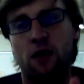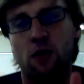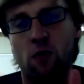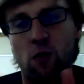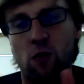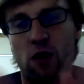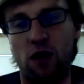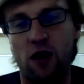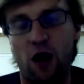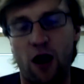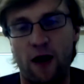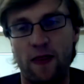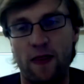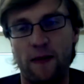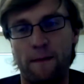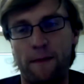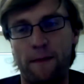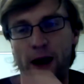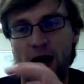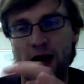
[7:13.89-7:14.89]
Where on the
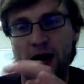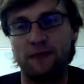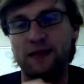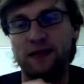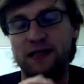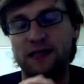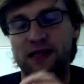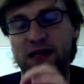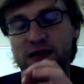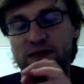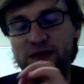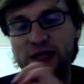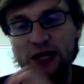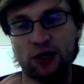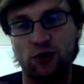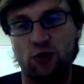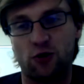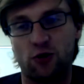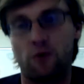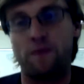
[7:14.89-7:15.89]
bottom is the
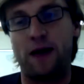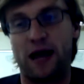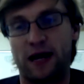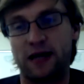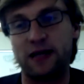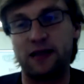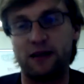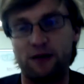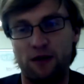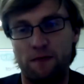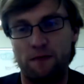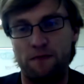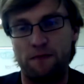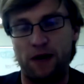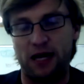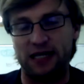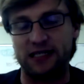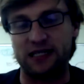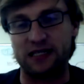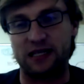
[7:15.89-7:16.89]
central bank, and they're the
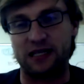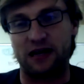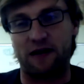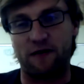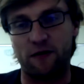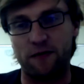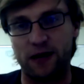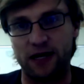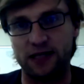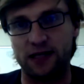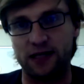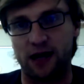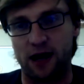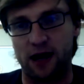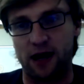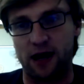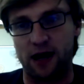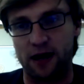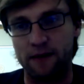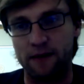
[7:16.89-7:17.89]
basis that everybody's on.